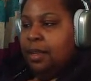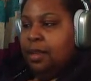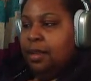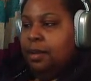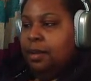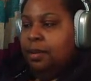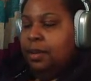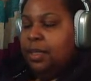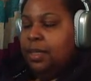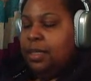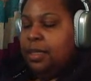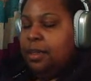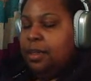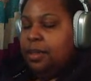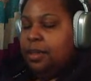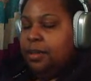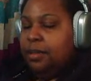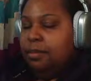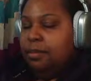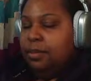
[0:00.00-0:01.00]
what's it
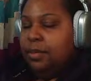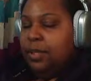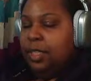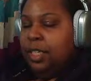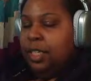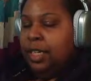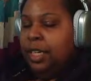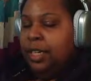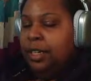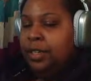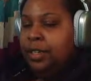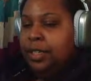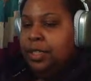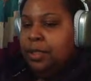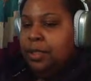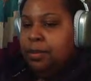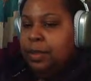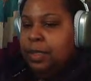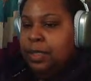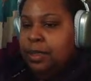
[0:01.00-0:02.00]
called? Your internet
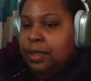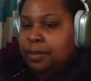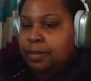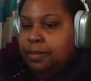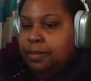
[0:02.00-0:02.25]
speed.